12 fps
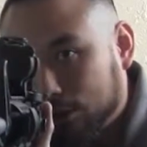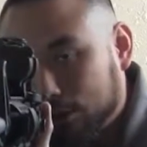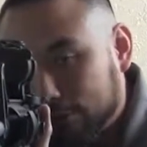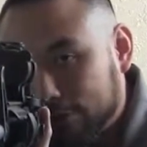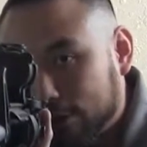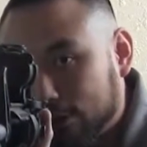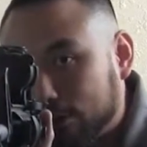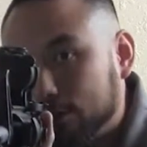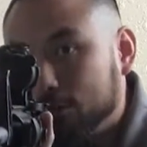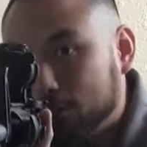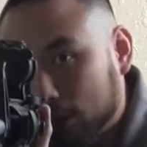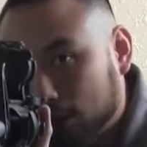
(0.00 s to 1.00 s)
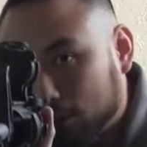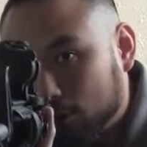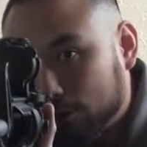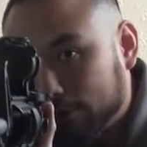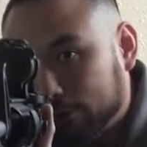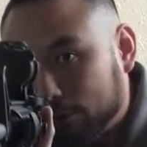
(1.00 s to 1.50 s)
and if anything, you're kind of
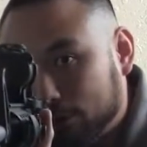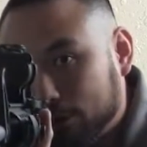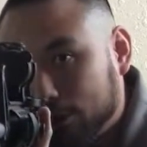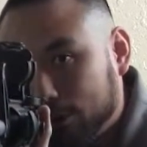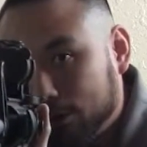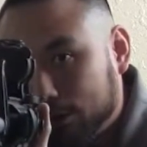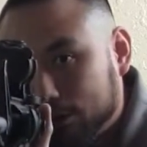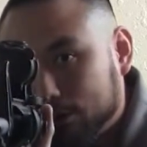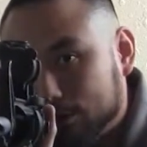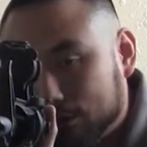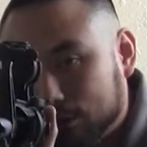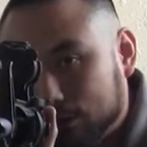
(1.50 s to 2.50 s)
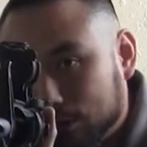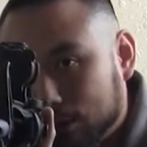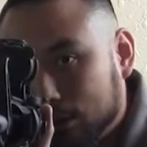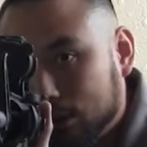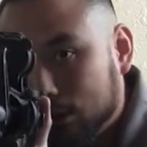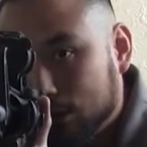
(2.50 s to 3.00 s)
going forward on it so that
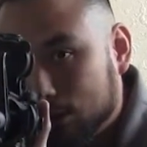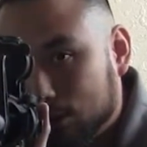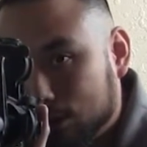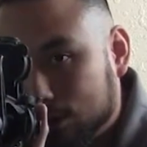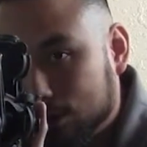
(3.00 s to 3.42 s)
you can